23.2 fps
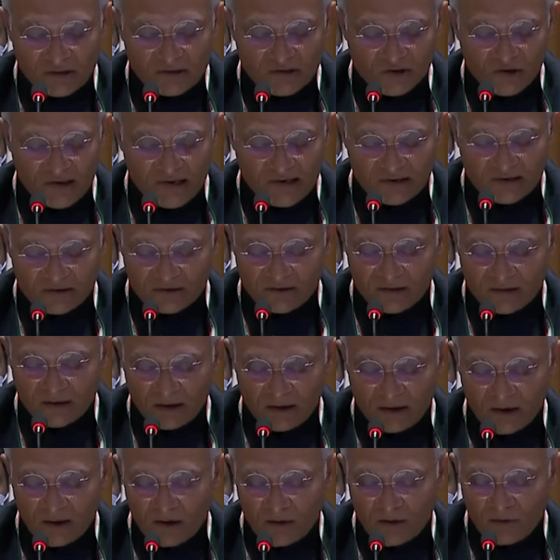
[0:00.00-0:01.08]
change
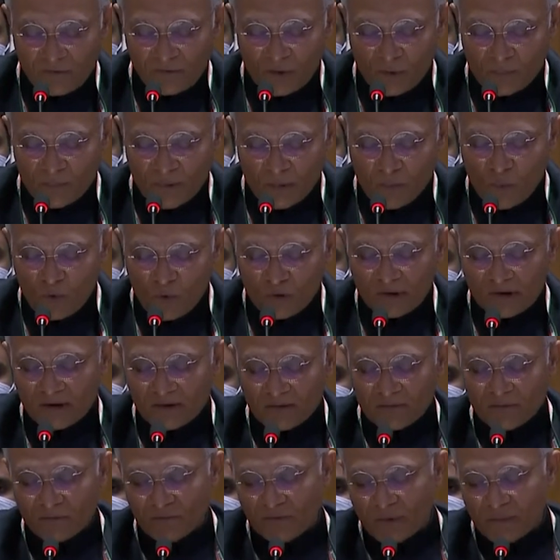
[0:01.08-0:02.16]
from
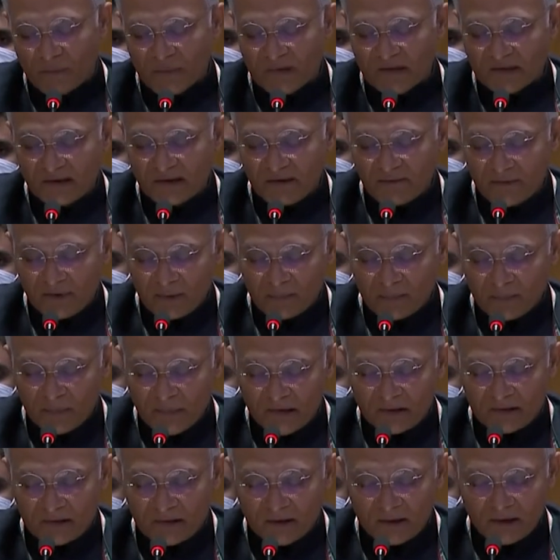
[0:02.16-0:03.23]
promoting women's
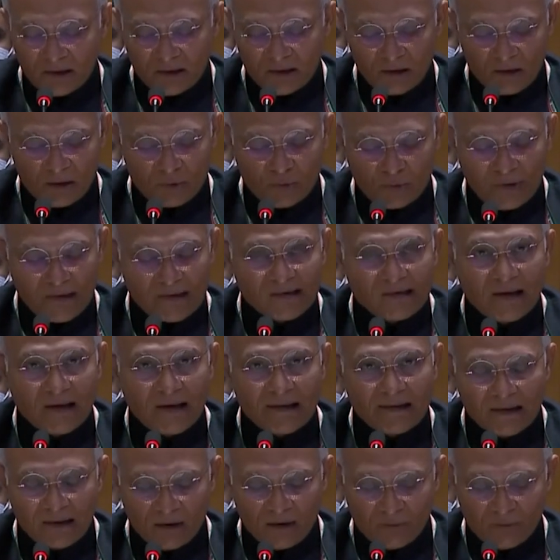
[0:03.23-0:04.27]
development to entirely